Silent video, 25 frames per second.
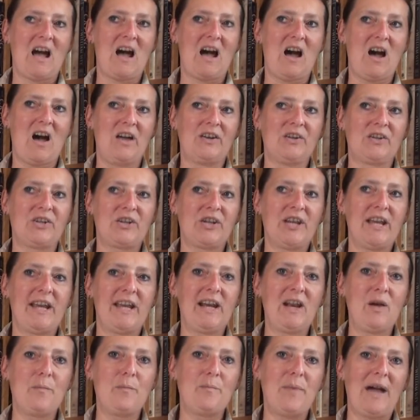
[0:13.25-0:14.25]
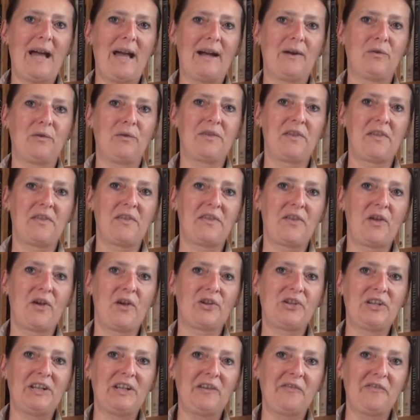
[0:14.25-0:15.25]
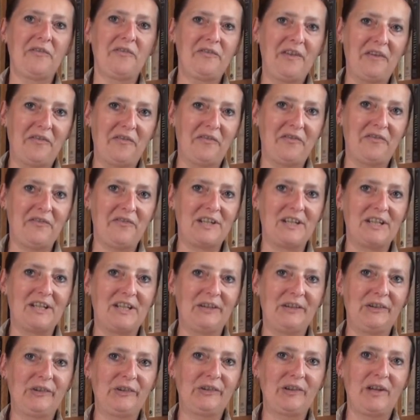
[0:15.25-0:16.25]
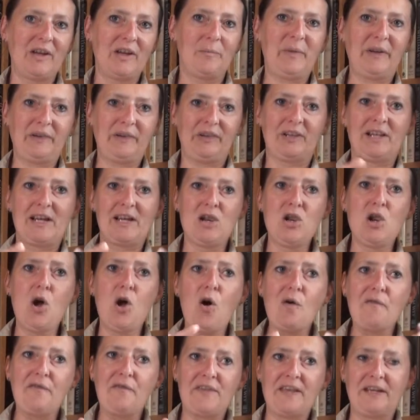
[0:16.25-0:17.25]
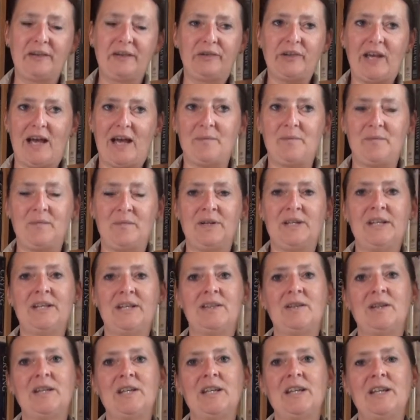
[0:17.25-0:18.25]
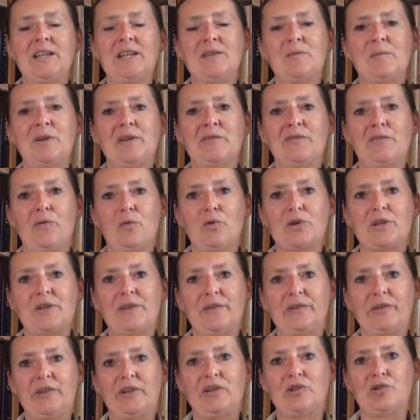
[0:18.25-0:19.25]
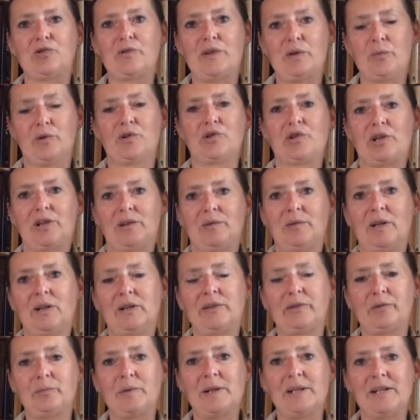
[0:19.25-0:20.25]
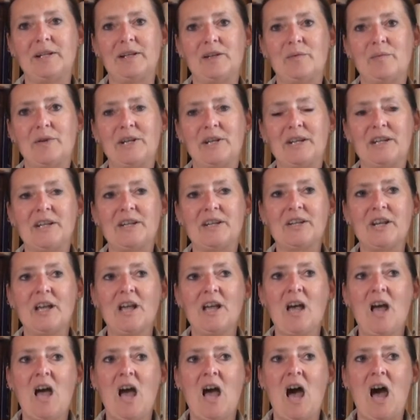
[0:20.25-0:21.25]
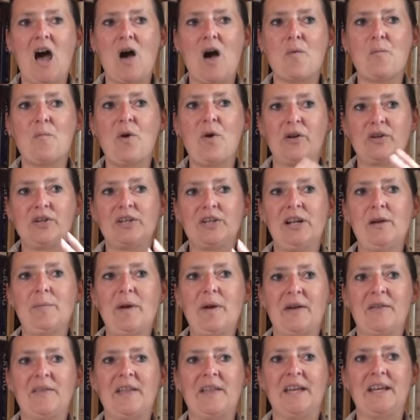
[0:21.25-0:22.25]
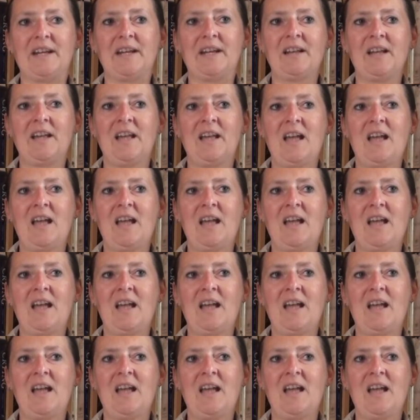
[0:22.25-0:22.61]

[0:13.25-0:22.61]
until about the 1350s, basically a lot of things happen in the mid-14th century, which I'll explain in a minute, but until about then,